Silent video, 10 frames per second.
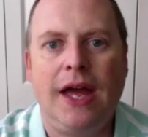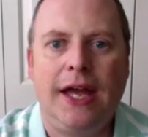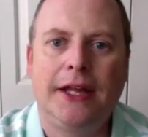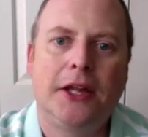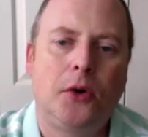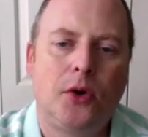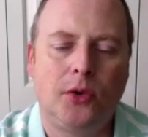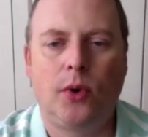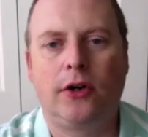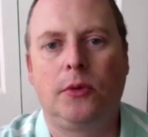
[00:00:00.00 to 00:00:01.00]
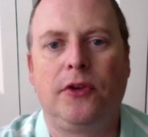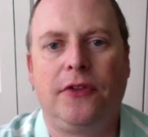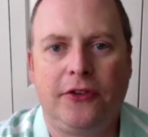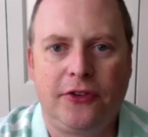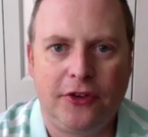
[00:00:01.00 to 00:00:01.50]
Hello and welcome to
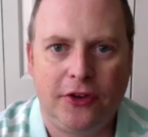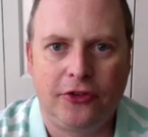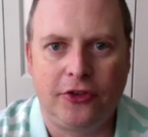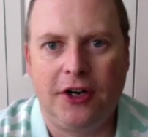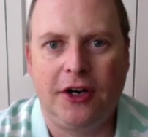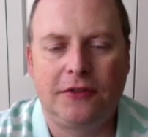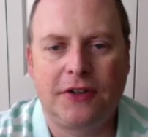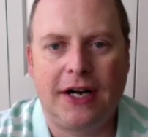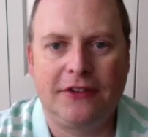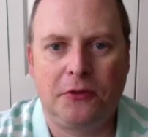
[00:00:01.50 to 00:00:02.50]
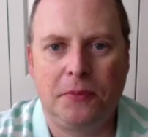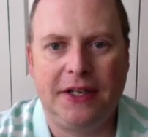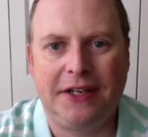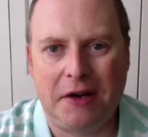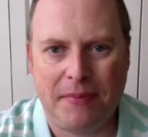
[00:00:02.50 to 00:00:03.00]
this edition of God's
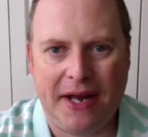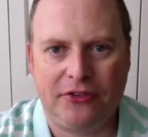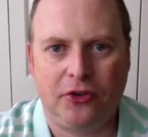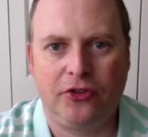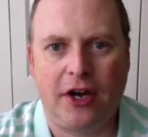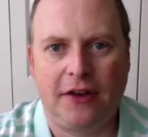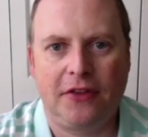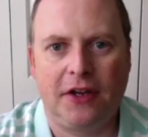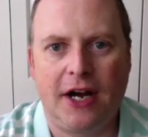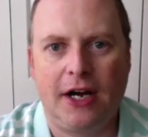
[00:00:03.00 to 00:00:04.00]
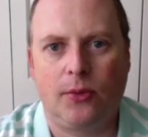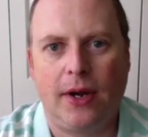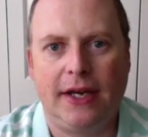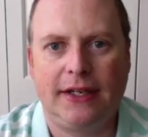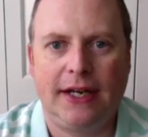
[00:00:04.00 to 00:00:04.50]
Minute. I'm Pastor Jonathan
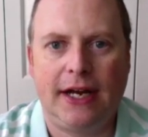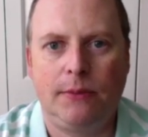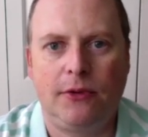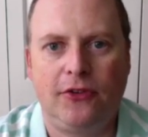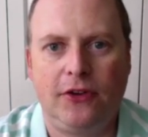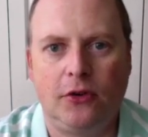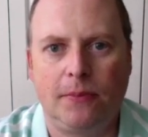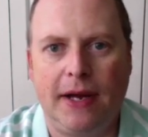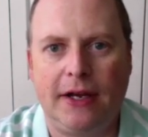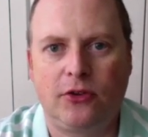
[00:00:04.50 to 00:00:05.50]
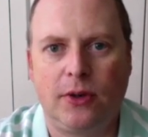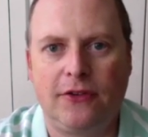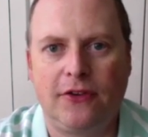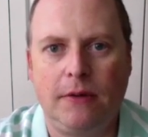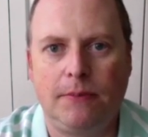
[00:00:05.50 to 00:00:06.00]
Conrad, and I am the senior pastor at
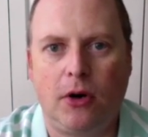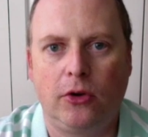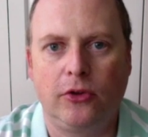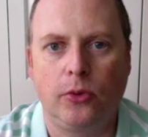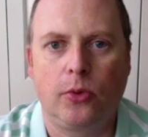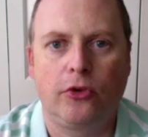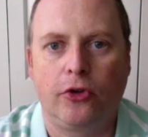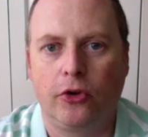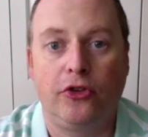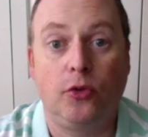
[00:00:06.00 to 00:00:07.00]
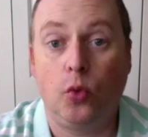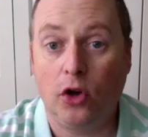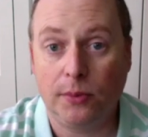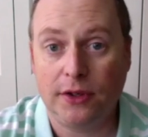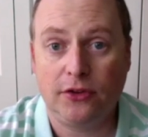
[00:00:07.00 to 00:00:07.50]
St. Paul's Lutheran Church in
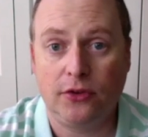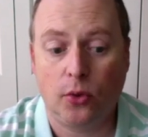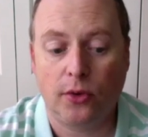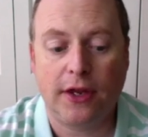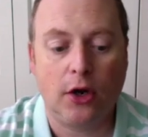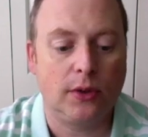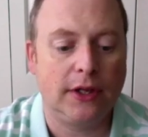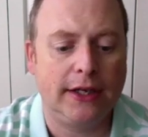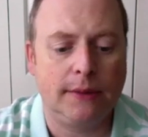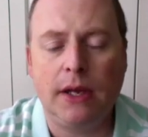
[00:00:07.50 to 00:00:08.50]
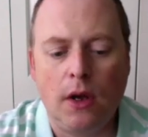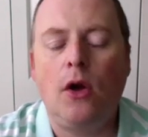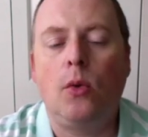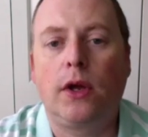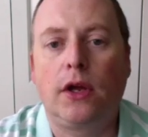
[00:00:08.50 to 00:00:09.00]
Wilmington, North Carolina.
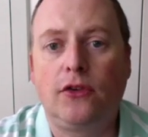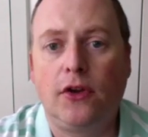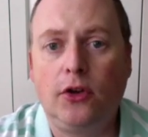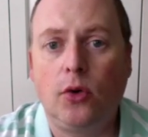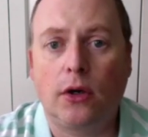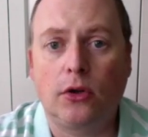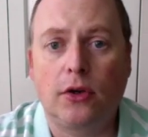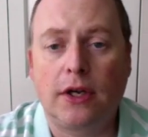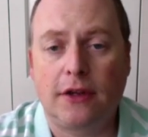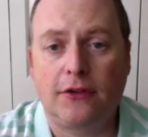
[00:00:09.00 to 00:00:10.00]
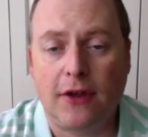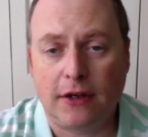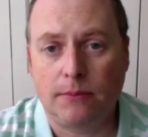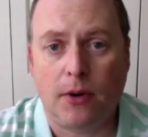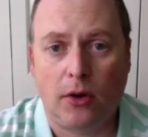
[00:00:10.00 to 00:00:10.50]
We continue our look at the
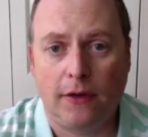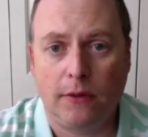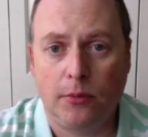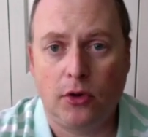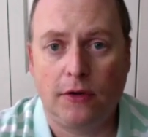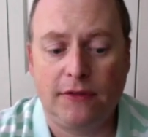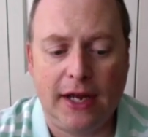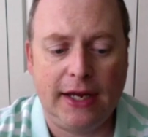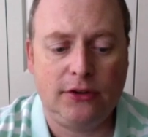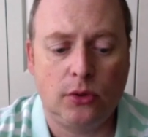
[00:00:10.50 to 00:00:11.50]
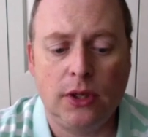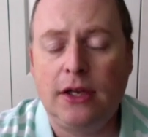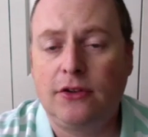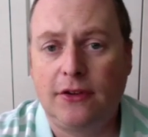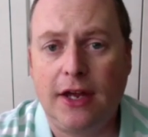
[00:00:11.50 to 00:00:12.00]
second part of the book of Daniel.
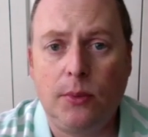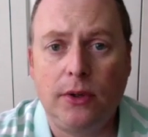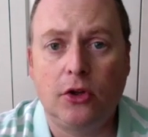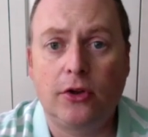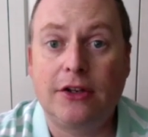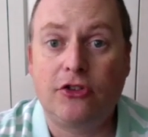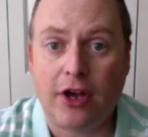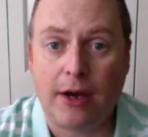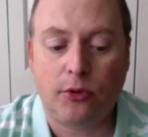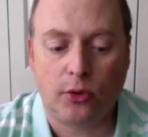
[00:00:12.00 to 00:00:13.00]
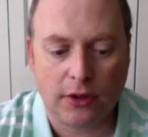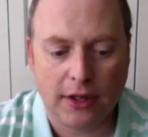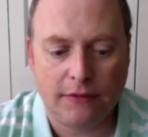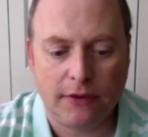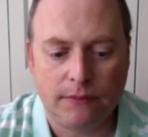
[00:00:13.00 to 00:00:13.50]
Today we look at chapter
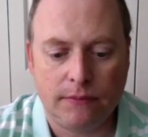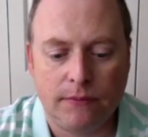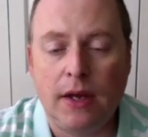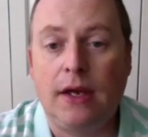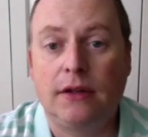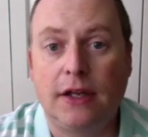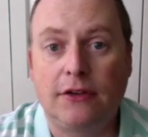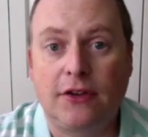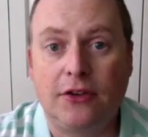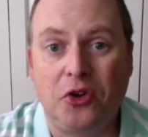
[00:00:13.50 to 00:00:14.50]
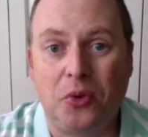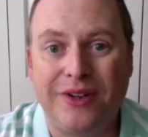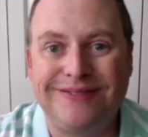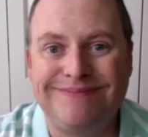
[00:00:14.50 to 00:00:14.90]
11. Let's get to it.